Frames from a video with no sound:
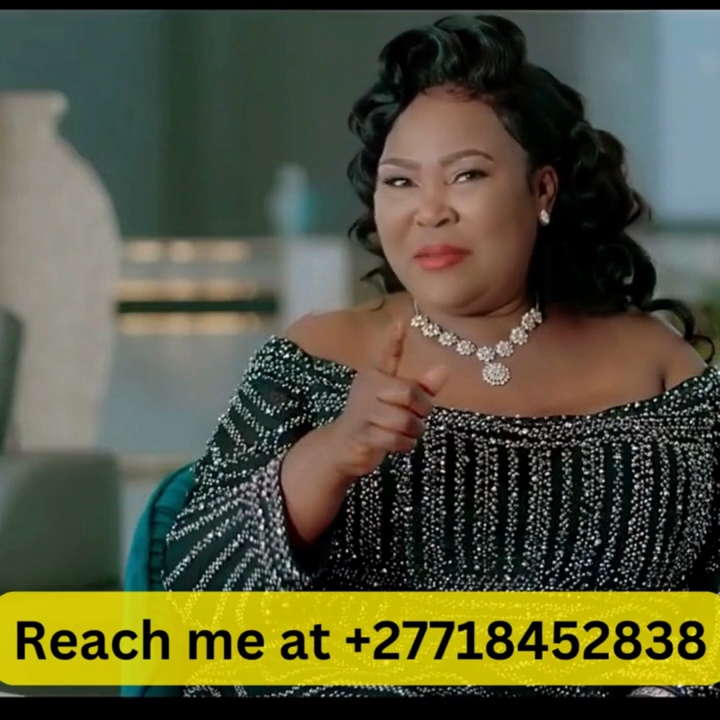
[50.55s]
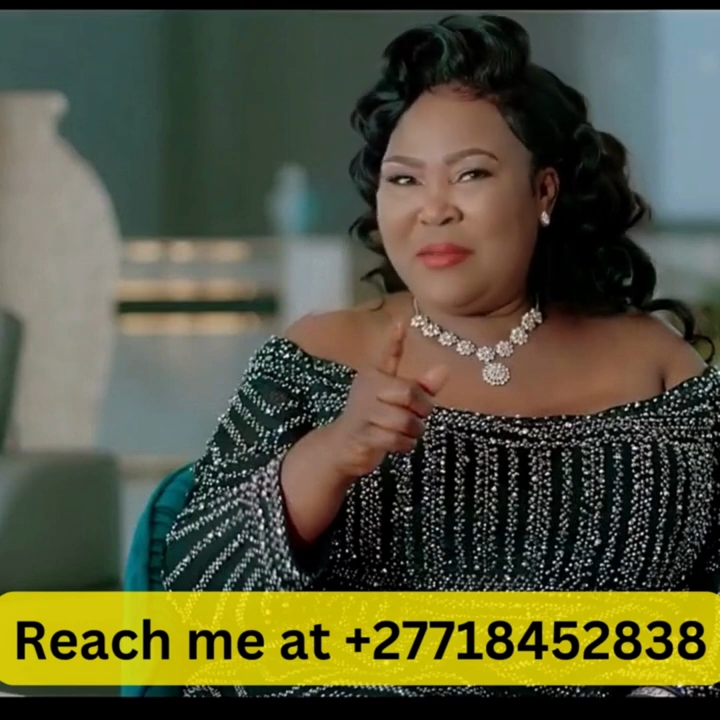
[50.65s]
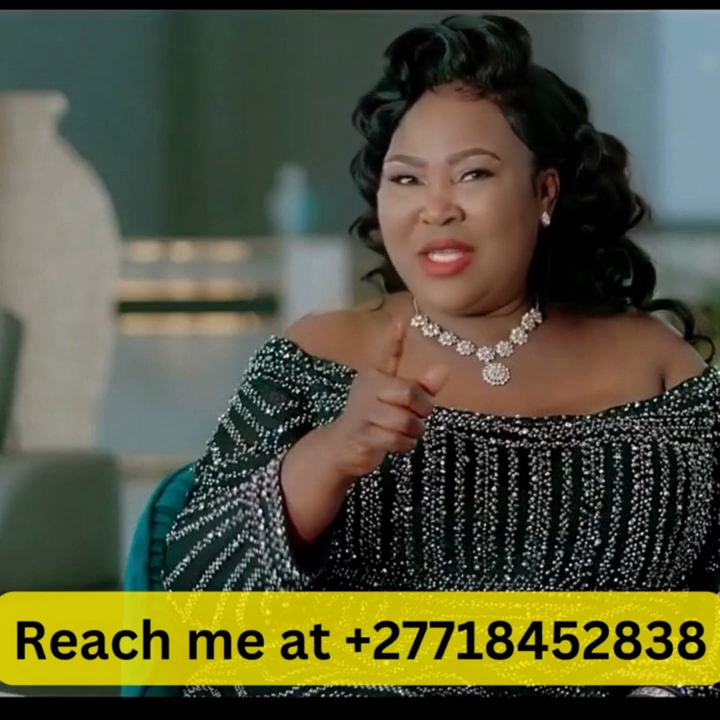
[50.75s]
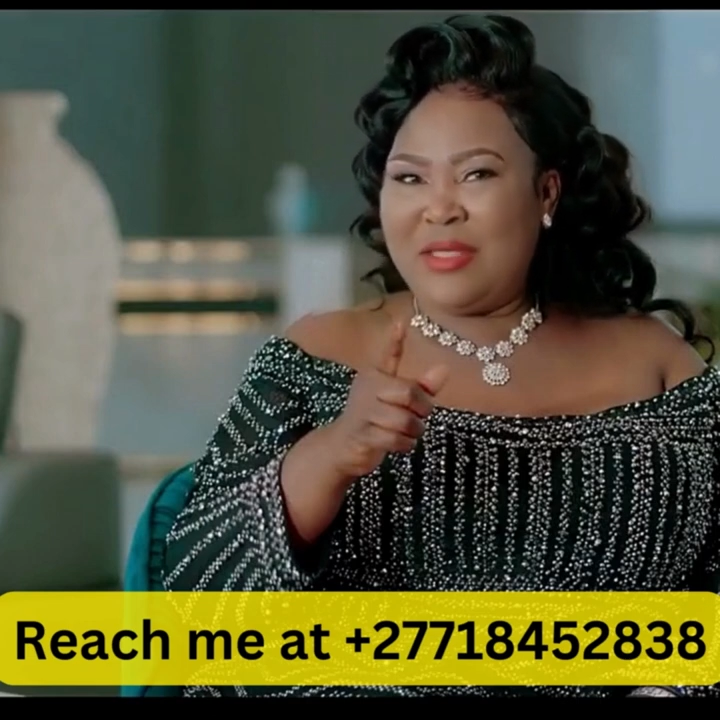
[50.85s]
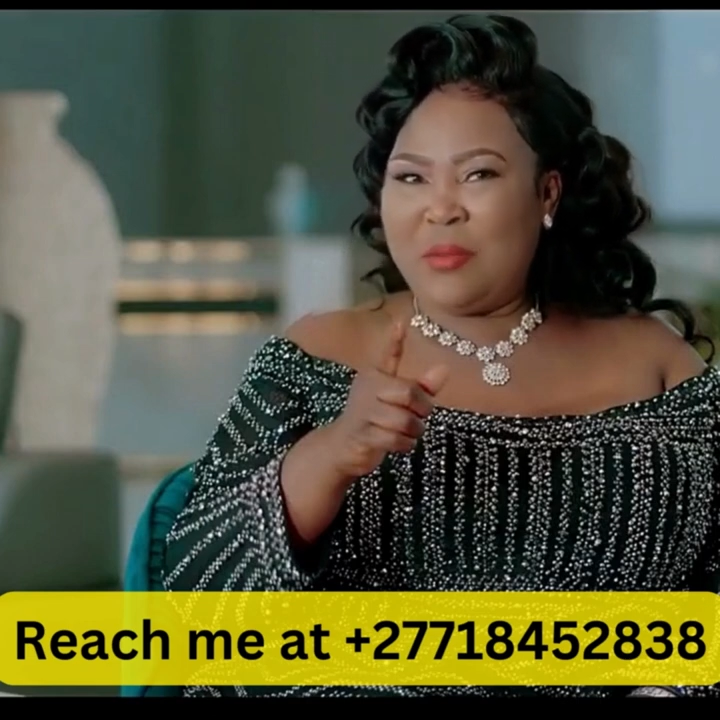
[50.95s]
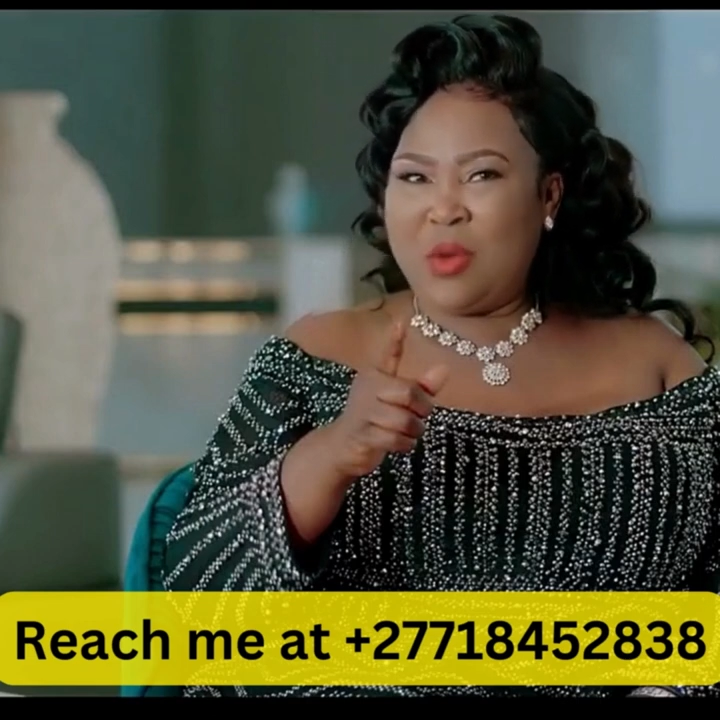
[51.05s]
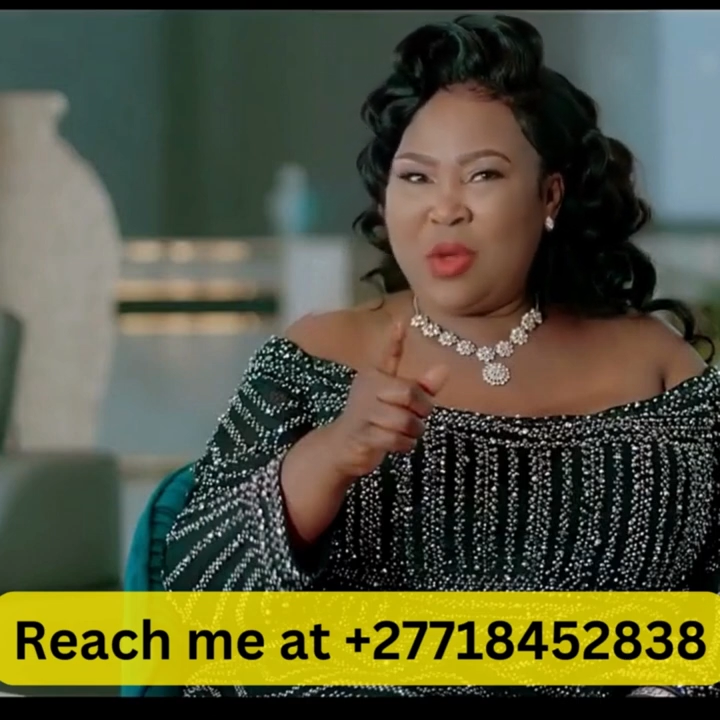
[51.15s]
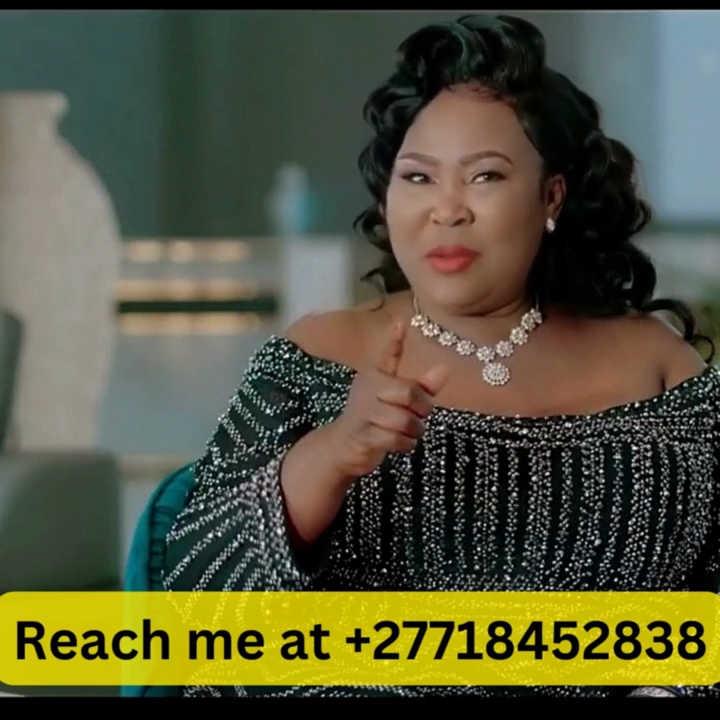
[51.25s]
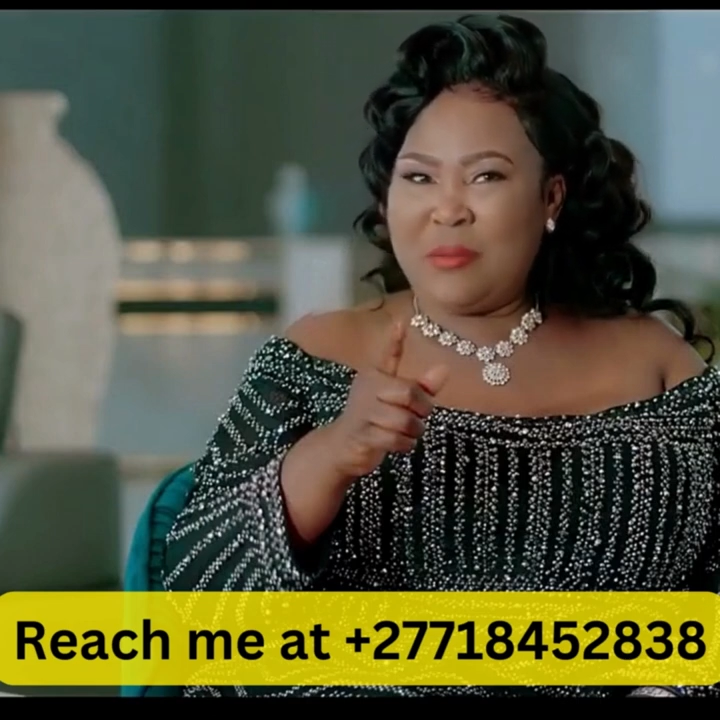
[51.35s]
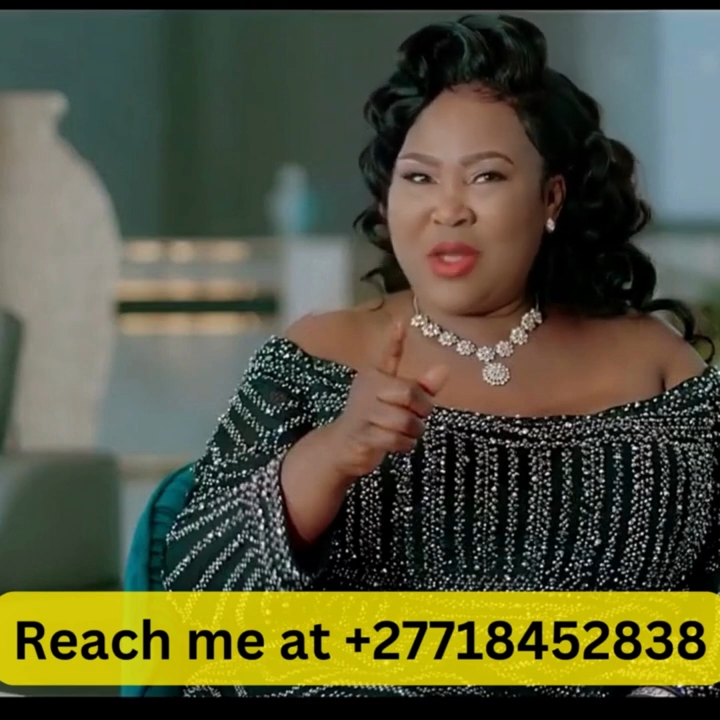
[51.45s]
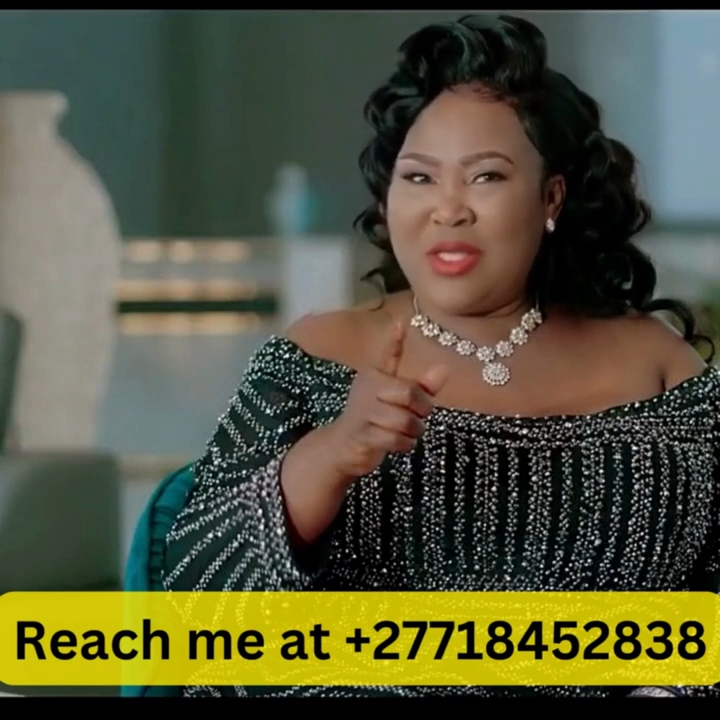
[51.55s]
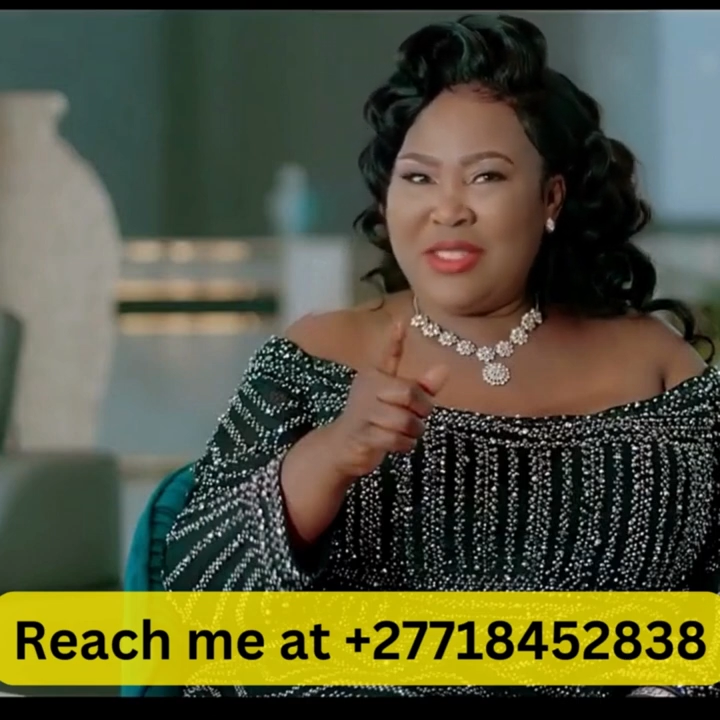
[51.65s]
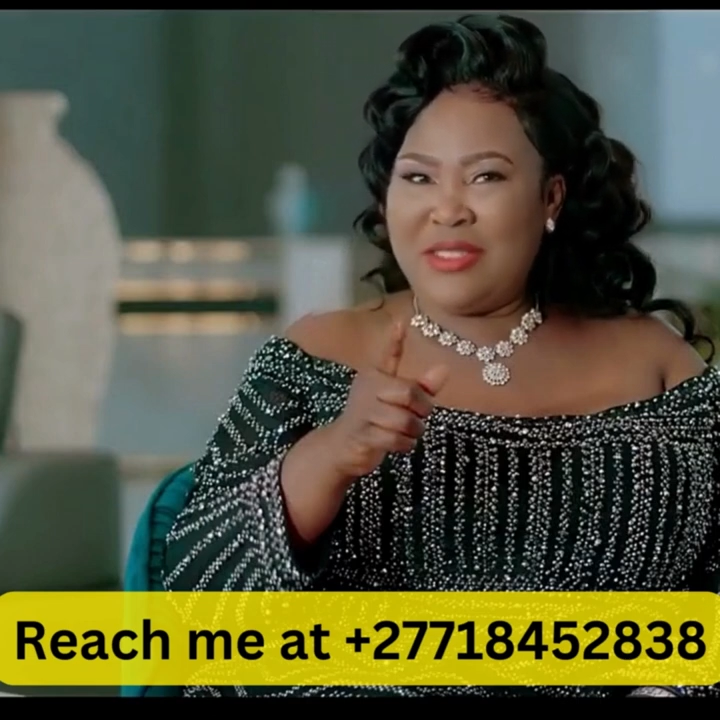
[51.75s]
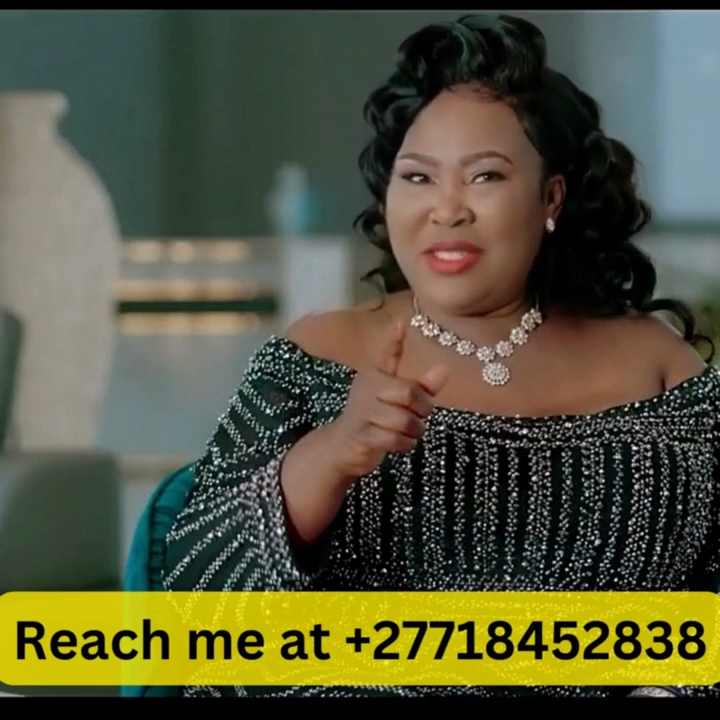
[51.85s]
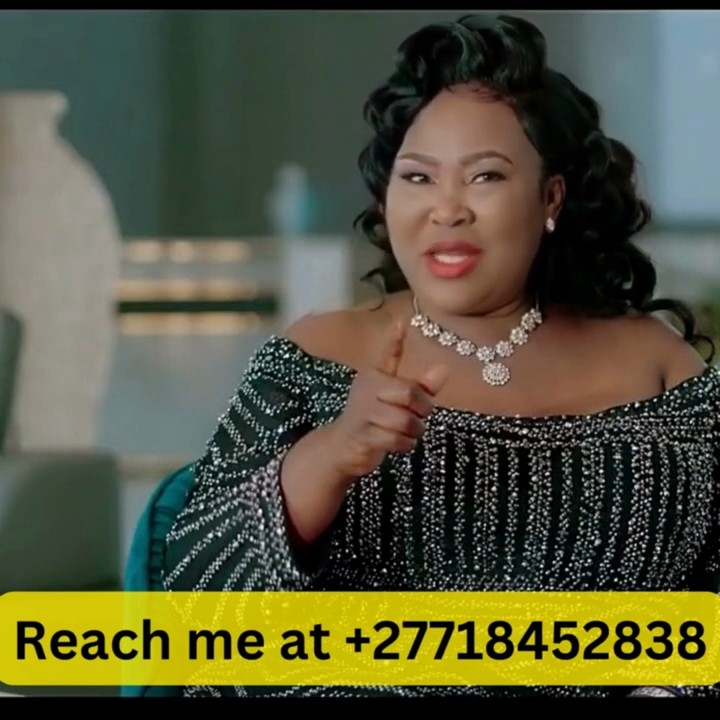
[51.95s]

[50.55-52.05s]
fix broken marriages